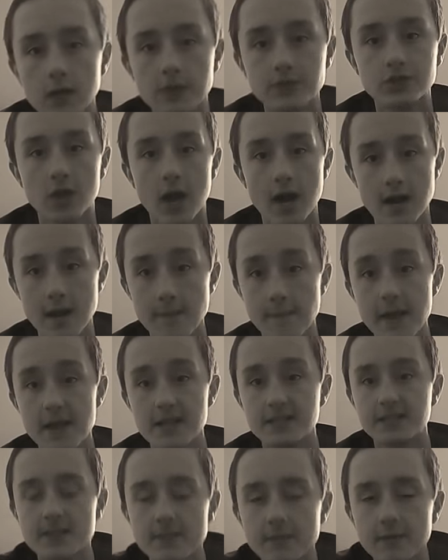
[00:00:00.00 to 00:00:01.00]
lunch line and
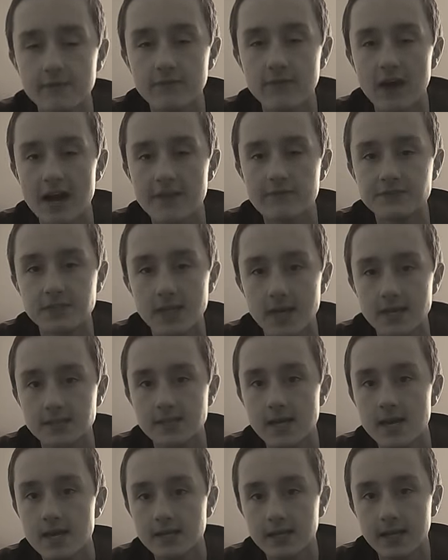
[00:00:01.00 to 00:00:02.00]
pays 75
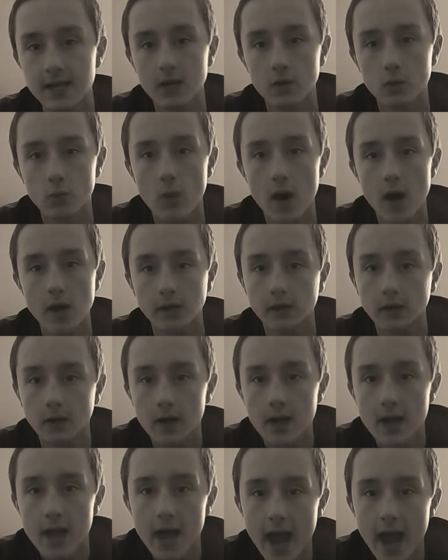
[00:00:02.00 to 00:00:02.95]
cents to get a water,